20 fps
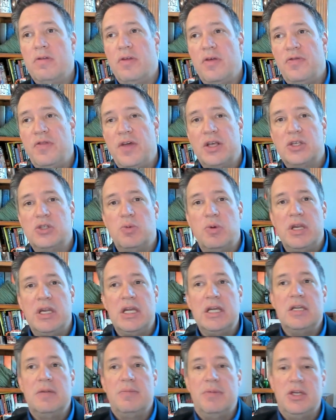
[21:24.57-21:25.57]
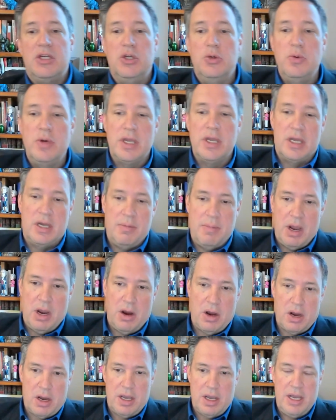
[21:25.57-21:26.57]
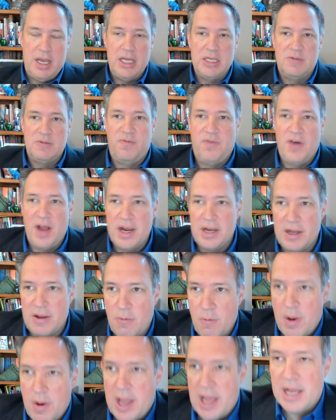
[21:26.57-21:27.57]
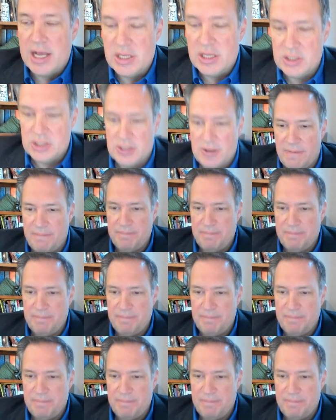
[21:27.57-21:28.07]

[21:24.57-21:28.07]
the things we need to be doing in America is finding ways,